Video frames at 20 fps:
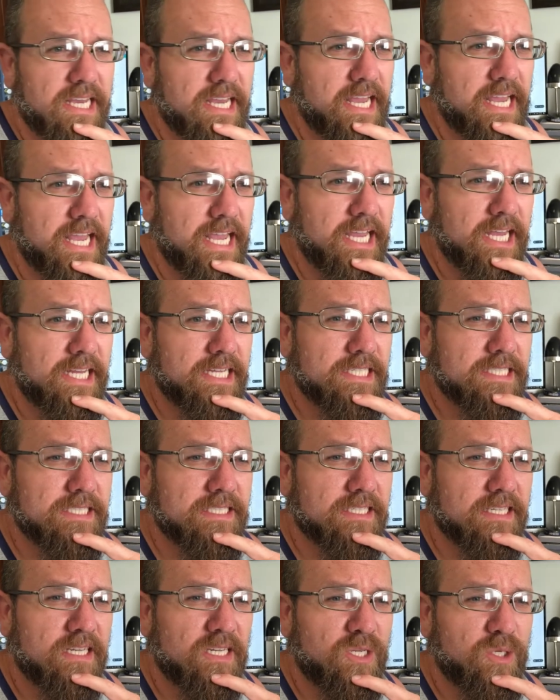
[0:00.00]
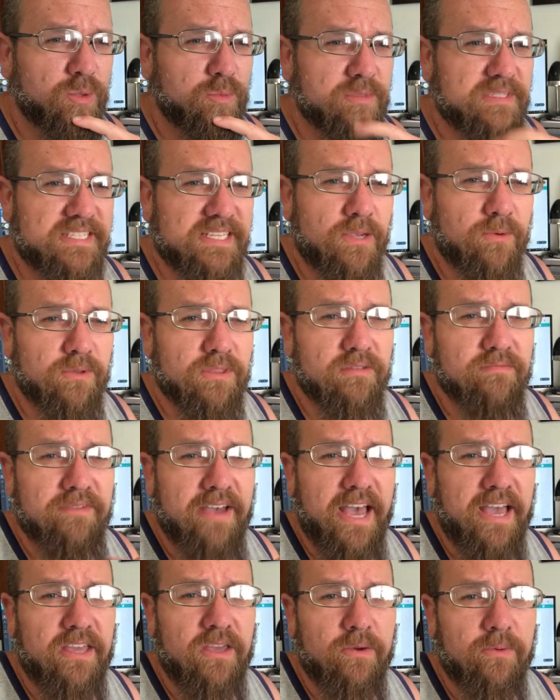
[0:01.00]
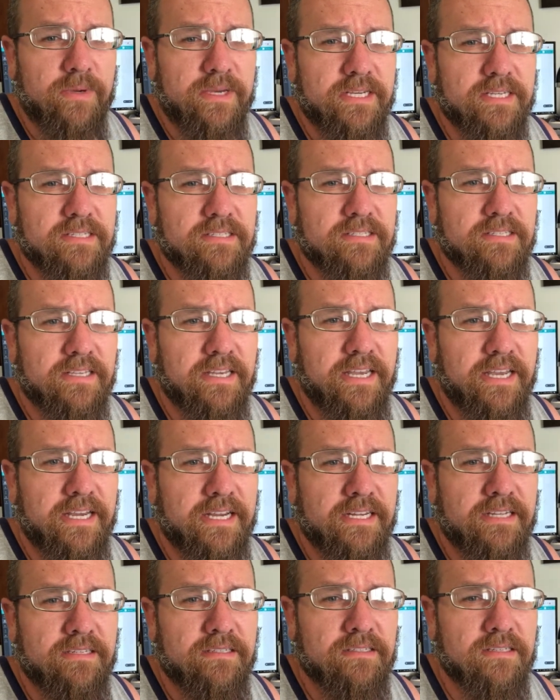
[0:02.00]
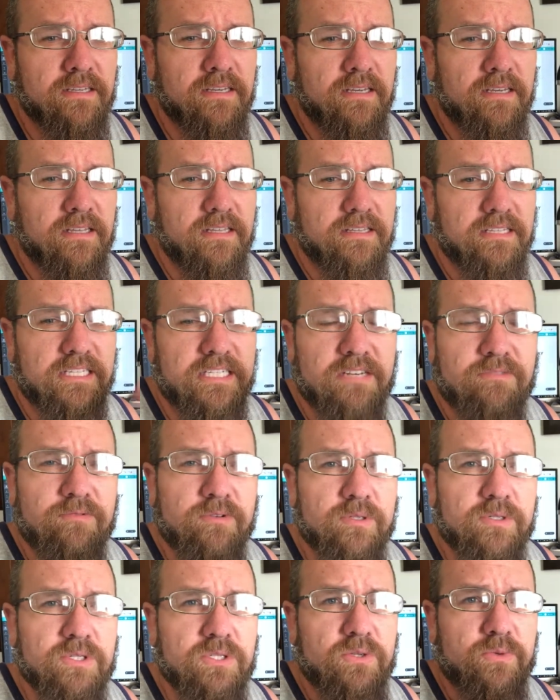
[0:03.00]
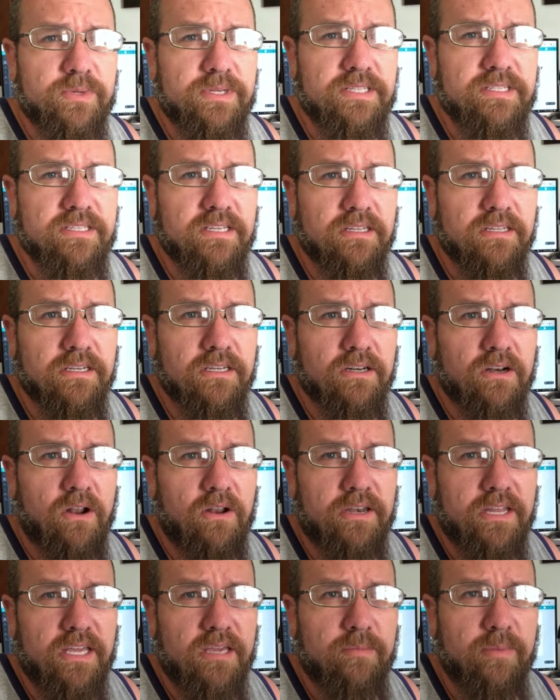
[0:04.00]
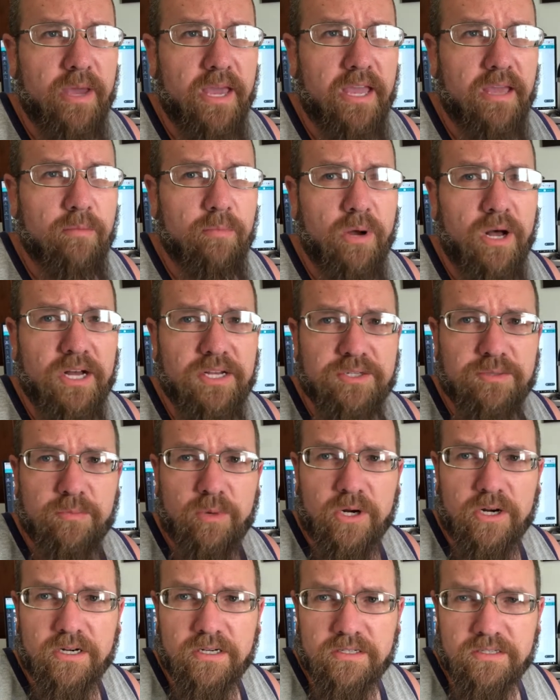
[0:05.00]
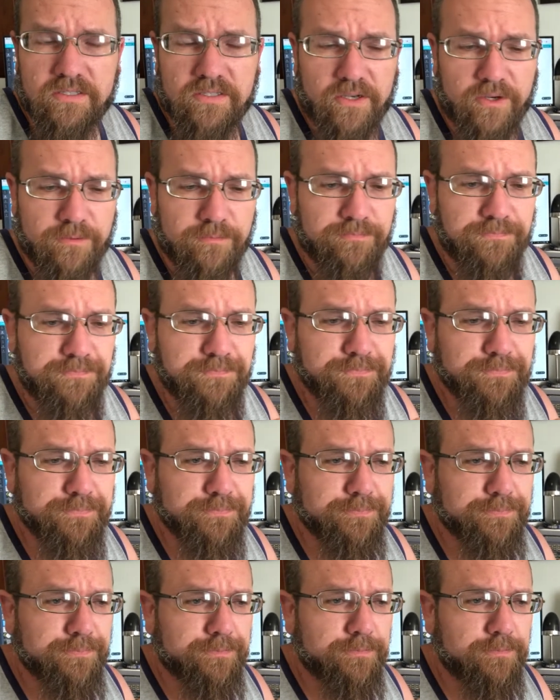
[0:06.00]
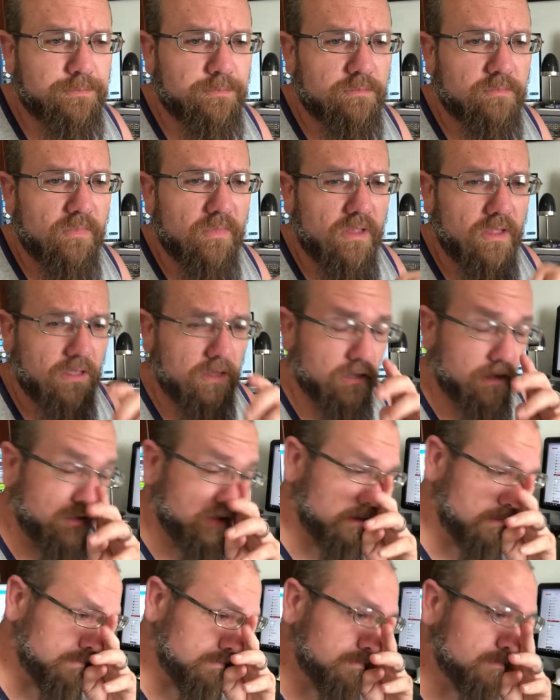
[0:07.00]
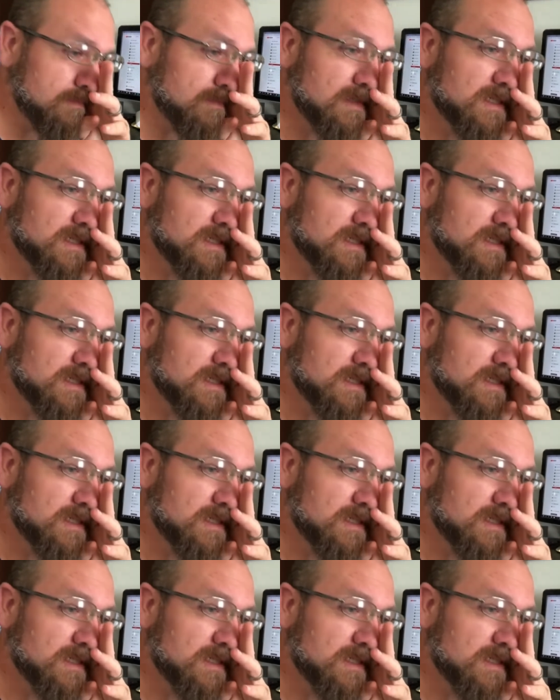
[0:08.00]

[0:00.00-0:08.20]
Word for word: and um, seeing what the value is and the difference between selling it on eBay and Poshmark. So um,